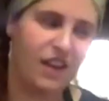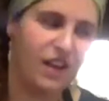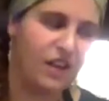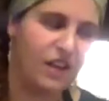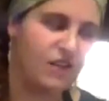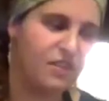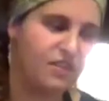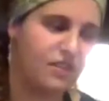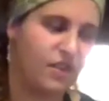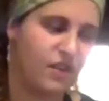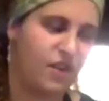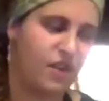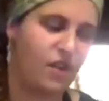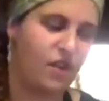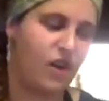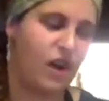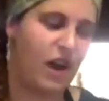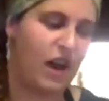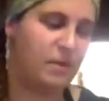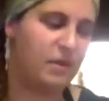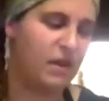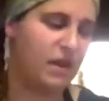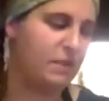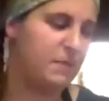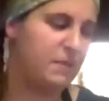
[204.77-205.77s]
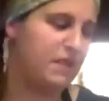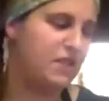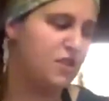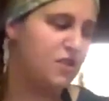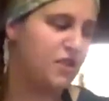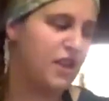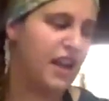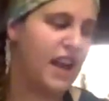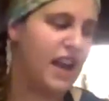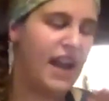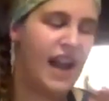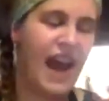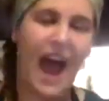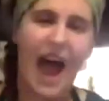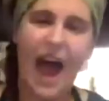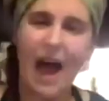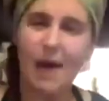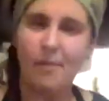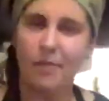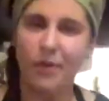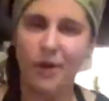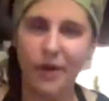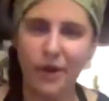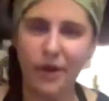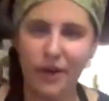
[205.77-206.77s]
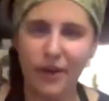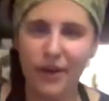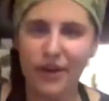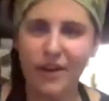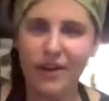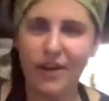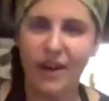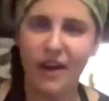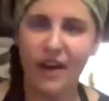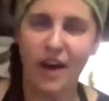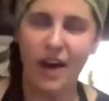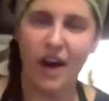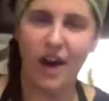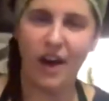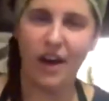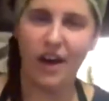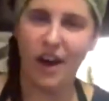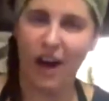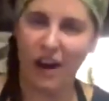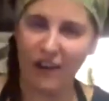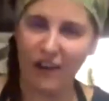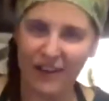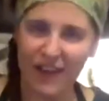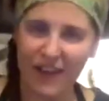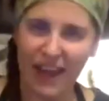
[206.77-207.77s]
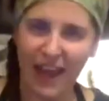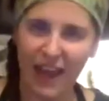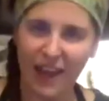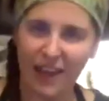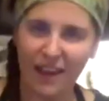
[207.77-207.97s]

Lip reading: So I'm going to be doing an apple coffee cake,